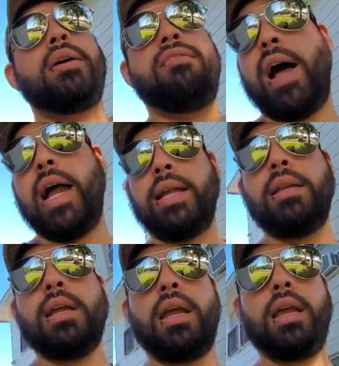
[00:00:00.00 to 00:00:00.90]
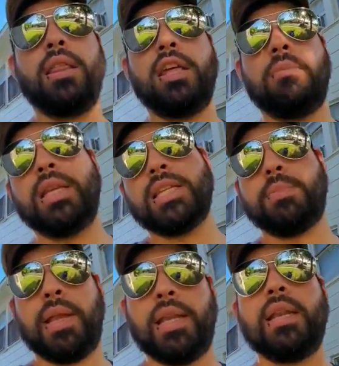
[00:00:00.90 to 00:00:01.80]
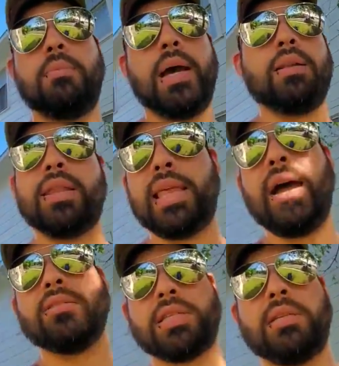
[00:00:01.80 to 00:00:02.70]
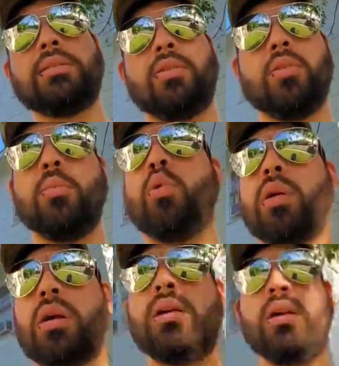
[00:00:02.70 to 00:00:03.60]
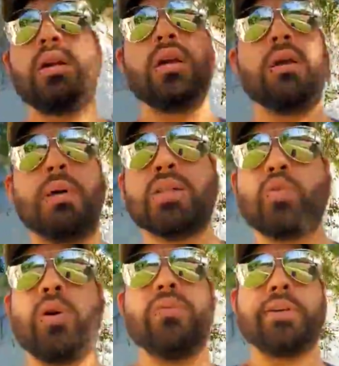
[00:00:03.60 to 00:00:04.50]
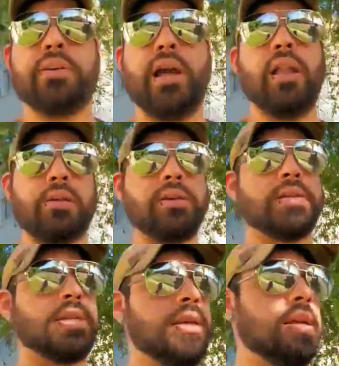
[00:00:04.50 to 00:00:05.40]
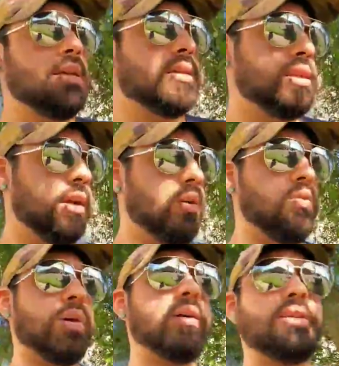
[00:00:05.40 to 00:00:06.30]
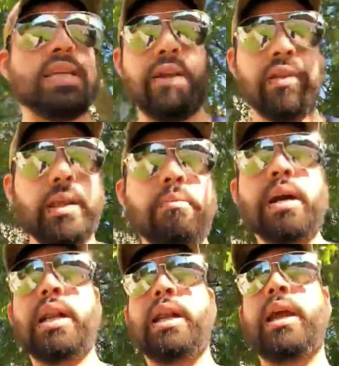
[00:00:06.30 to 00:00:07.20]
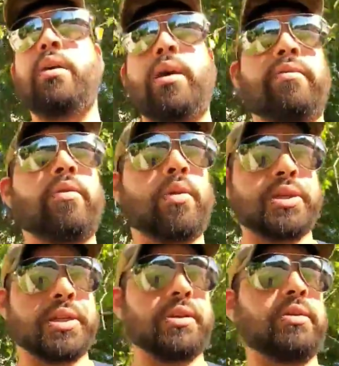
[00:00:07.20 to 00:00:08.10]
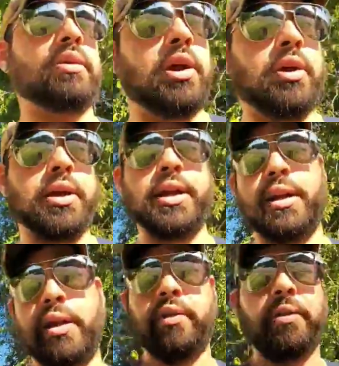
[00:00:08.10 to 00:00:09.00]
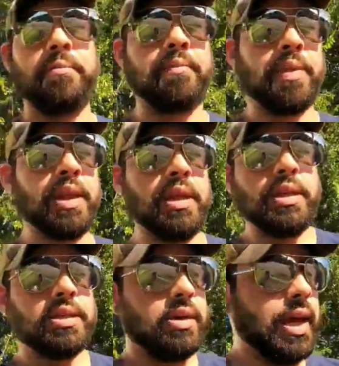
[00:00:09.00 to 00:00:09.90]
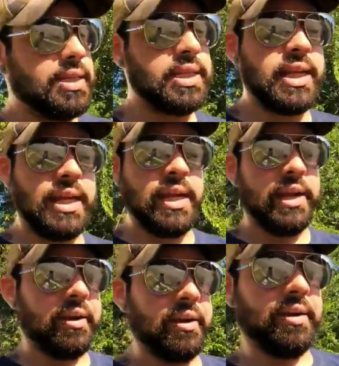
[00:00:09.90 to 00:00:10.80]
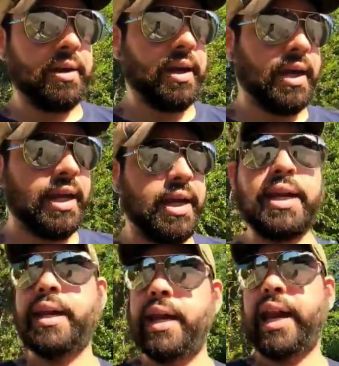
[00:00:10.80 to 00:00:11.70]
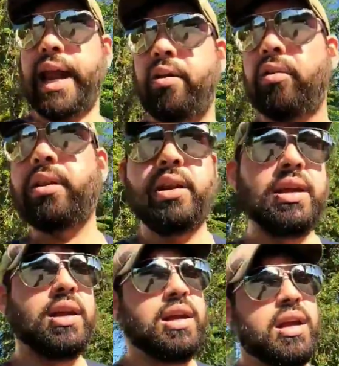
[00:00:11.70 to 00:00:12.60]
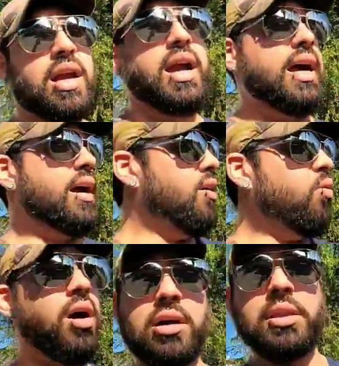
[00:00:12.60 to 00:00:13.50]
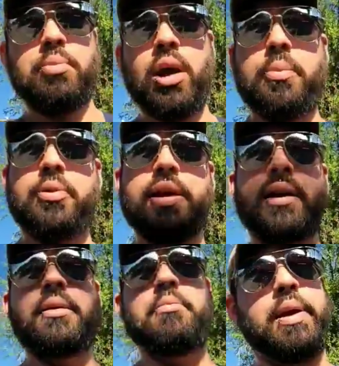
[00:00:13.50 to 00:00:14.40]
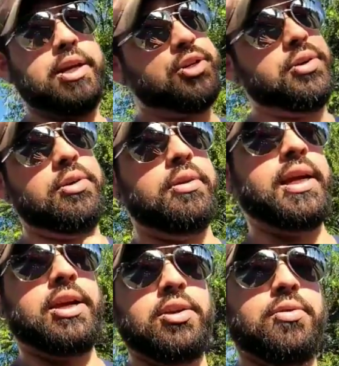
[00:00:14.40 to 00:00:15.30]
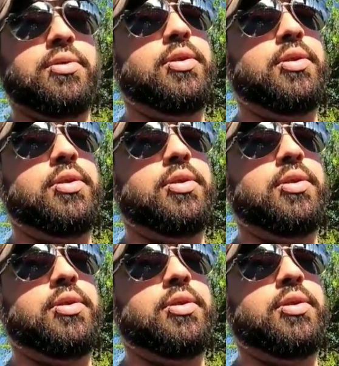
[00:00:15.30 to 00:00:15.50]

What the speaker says: fined, they'd be spending about $1,000 or more, about $1,200. So we're saving them money, however we're still earning a living. So that's the key here: get in, get out. Walk the property, make sure that you